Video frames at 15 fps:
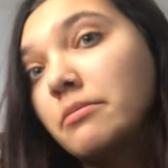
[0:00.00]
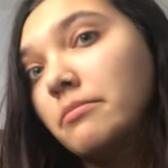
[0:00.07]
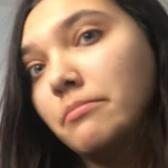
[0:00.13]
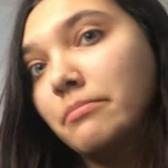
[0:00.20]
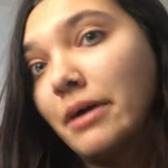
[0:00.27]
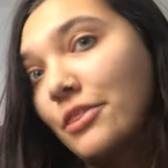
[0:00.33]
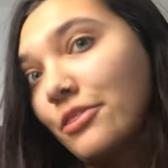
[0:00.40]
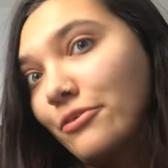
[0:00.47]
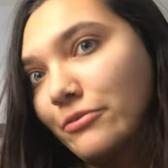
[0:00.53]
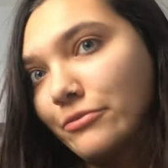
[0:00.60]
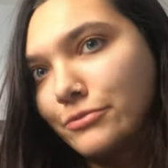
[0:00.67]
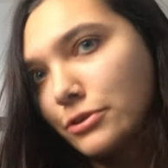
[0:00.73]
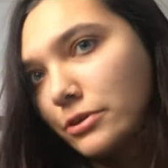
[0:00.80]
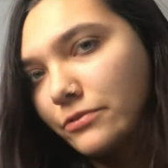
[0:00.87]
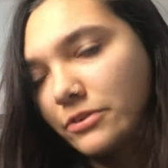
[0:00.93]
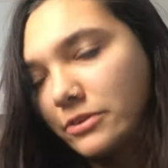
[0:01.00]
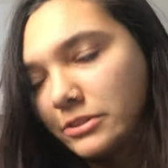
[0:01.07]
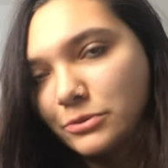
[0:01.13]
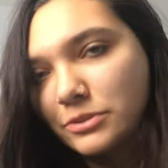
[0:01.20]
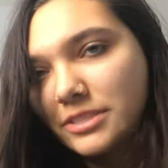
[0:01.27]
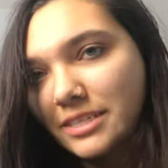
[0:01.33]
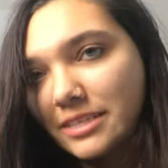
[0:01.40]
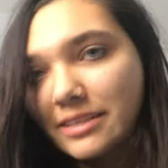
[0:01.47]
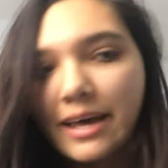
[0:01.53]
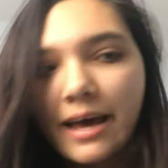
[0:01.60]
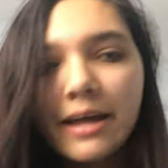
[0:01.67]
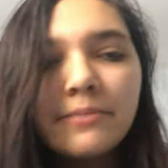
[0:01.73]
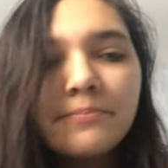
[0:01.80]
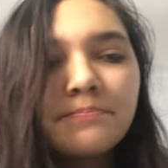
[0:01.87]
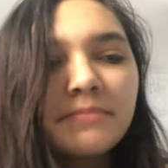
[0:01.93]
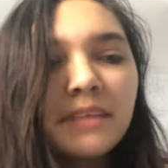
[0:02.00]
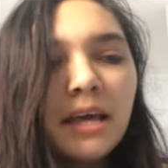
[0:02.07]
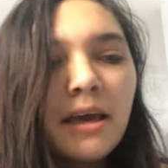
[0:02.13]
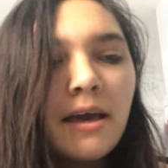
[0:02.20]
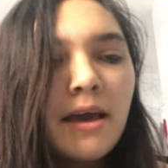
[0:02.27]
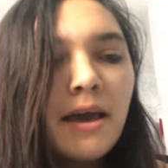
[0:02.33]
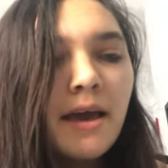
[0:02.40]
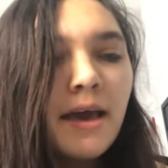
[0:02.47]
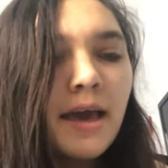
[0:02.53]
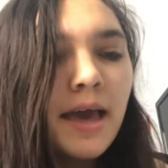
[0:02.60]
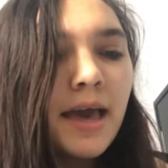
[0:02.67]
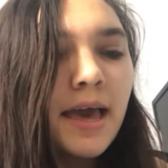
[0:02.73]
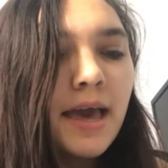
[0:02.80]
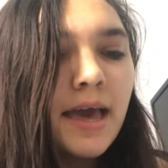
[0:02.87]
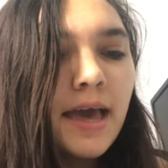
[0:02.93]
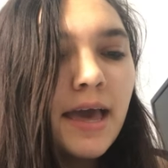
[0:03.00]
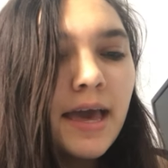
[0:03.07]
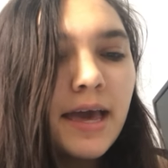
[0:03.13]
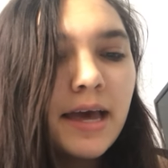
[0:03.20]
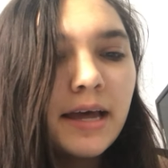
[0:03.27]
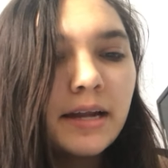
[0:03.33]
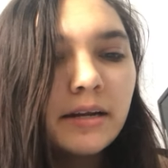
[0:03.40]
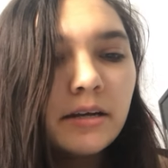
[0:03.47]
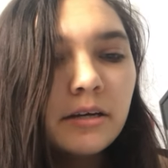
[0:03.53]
pattern, so if you're interested in that. And